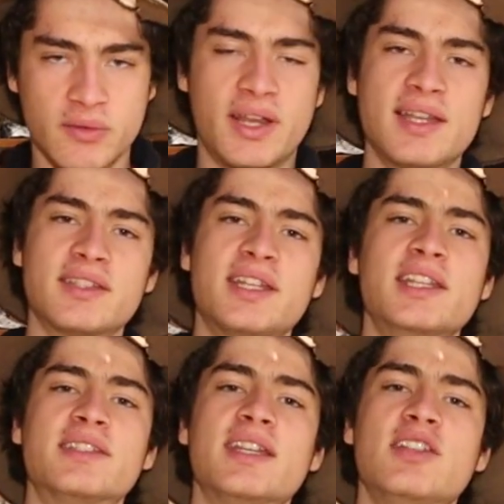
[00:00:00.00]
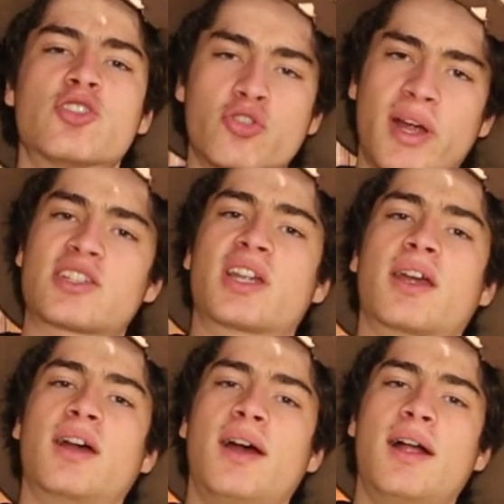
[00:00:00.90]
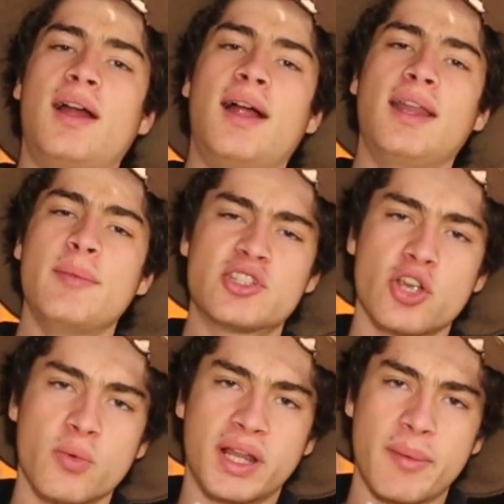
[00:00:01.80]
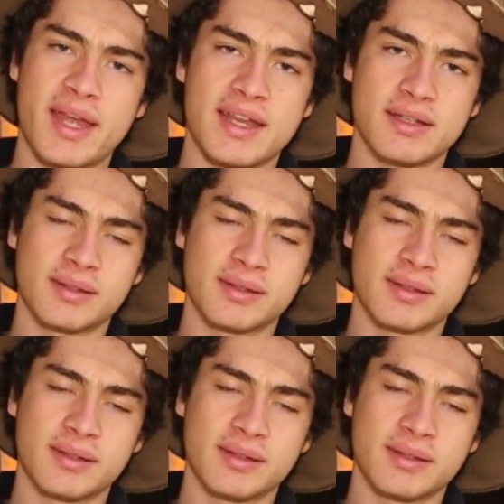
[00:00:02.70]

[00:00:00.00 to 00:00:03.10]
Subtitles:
that has a tendency to crashing. Let me show you what I mean.